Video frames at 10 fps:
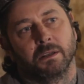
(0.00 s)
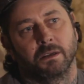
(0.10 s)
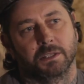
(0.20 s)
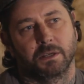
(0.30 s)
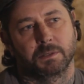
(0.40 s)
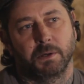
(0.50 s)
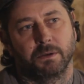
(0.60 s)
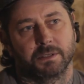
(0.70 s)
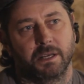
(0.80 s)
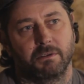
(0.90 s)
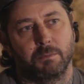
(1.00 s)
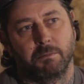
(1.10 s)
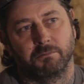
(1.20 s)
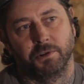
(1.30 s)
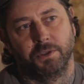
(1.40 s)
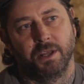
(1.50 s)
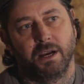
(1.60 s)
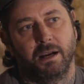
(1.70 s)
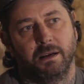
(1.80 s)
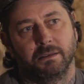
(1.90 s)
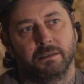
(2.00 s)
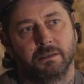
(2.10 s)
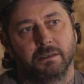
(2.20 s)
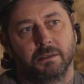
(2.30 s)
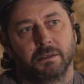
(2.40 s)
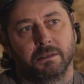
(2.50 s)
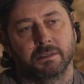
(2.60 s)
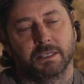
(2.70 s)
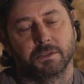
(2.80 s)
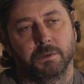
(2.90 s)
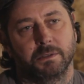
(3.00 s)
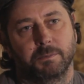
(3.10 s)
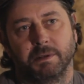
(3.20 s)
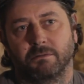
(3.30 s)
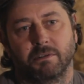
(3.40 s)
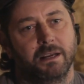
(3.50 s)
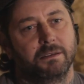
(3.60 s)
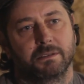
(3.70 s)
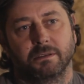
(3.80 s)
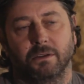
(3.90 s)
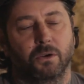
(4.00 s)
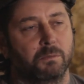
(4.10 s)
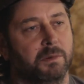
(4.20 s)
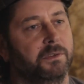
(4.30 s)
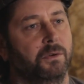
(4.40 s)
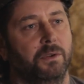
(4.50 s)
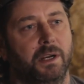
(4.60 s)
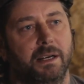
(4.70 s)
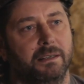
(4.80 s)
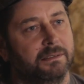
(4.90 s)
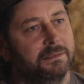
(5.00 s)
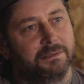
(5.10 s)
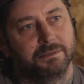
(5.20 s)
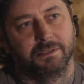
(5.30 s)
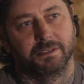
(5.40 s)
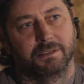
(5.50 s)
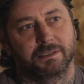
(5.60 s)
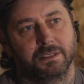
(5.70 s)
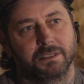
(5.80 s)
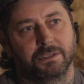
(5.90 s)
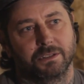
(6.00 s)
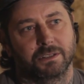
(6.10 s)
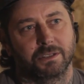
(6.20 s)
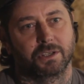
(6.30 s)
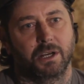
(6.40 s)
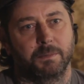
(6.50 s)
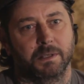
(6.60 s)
I suppose they're remembering that. Tattooing's been around long before that. It's, it's just a shame